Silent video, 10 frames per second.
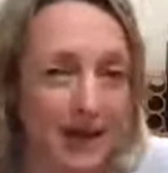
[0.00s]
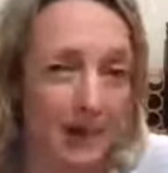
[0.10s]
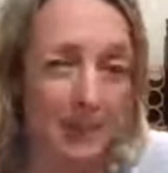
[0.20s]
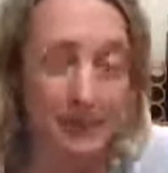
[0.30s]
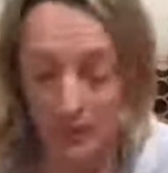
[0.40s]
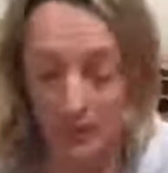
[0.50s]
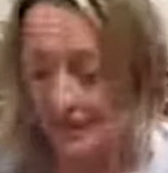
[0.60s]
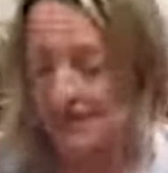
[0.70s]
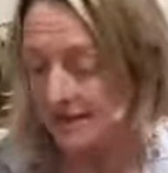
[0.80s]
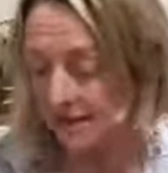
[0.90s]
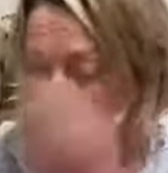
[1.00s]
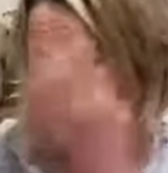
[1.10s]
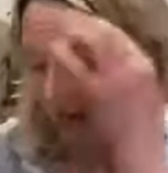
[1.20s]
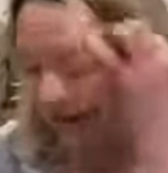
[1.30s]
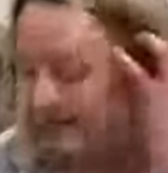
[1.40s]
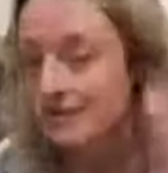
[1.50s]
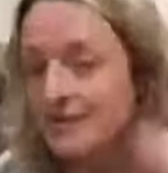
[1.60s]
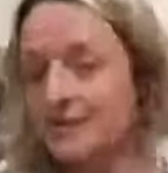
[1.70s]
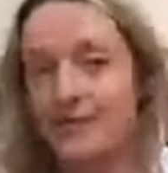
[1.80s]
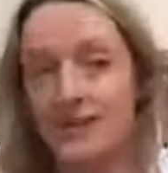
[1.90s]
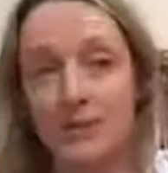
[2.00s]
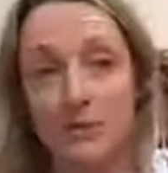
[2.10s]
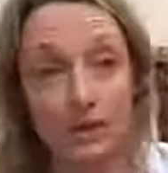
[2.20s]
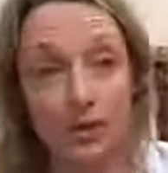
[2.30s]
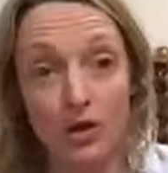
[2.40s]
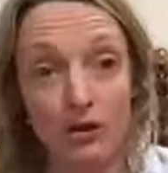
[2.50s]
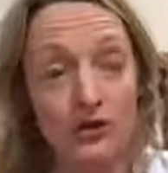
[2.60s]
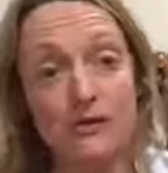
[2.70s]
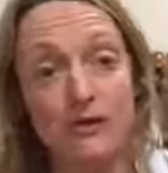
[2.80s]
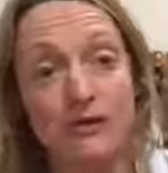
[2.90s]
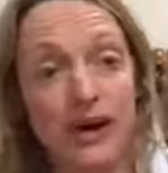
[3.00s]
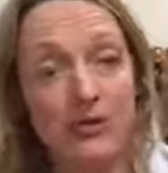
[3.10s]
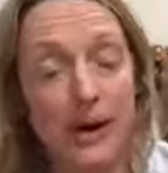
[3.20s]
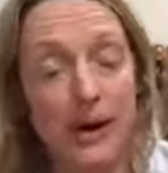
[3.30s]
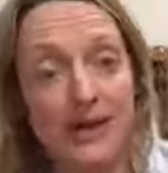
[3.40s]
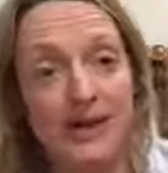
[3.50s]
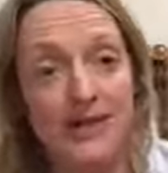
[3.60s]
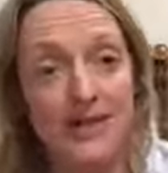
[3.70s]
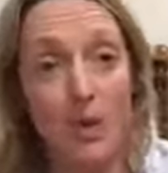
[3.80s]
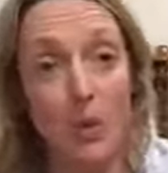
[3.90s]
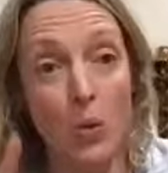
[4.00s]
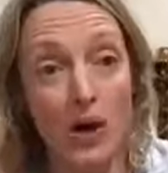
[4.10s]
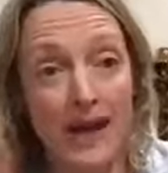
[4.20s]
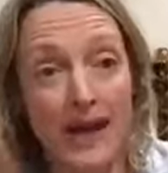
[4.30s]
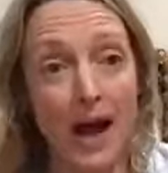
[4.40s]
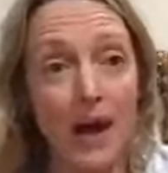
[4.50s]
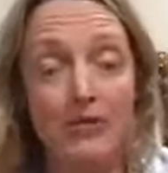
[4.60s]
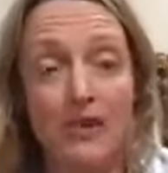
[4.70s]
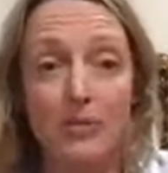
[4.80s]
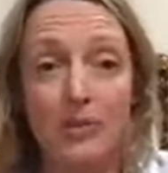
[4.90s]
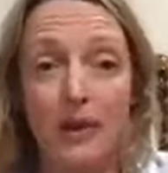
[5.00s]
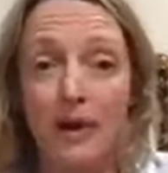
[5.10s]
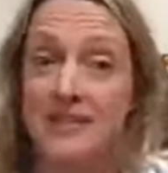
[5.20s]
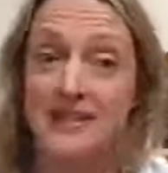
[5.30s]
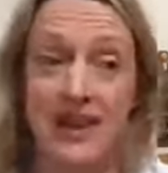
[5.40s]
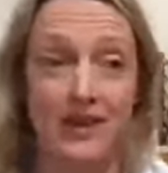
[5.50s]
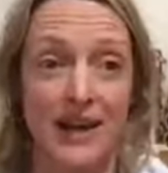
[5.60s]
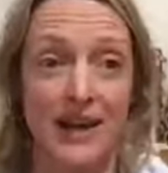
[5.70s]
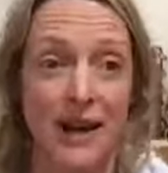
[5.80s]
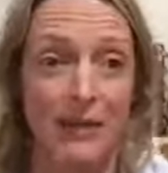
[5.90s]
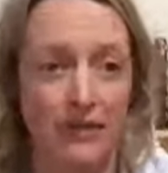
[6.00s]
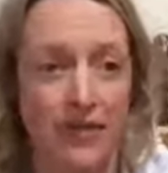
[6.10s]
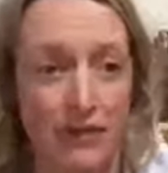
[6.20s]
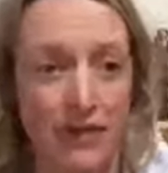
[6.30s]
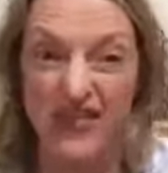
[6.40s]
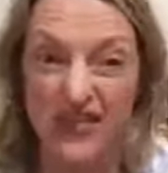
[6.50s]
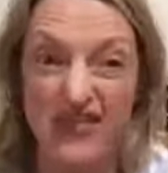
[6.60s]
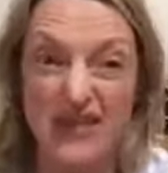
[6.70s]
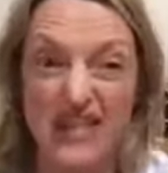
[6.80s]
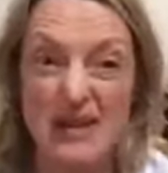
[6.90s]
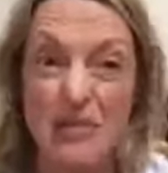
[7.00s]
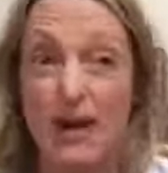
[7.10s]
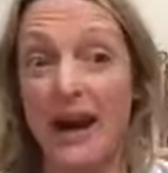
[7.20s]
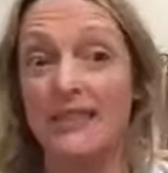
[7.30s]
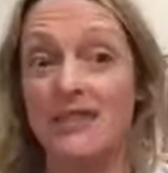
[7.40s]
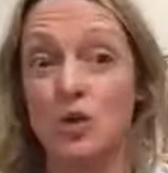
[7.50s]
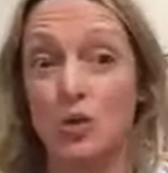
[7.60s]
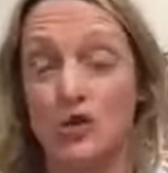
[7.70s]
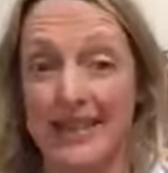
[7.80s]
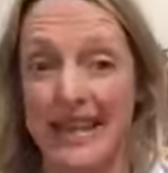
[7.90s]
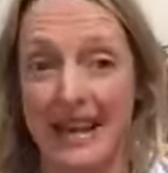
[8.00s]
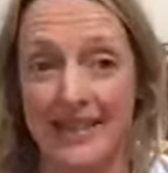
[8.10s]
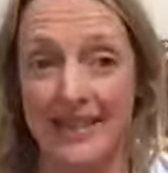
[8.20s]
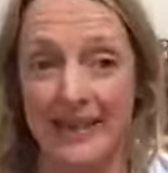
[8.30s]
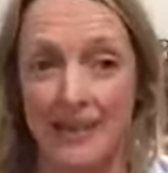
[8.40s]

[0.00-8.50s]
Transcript: The way this is going to work is it's going to be dolphin for 5 breaths, one leg up for 5 breaths, the other leg up for 5 breaths. So it's 15 breaths altogether.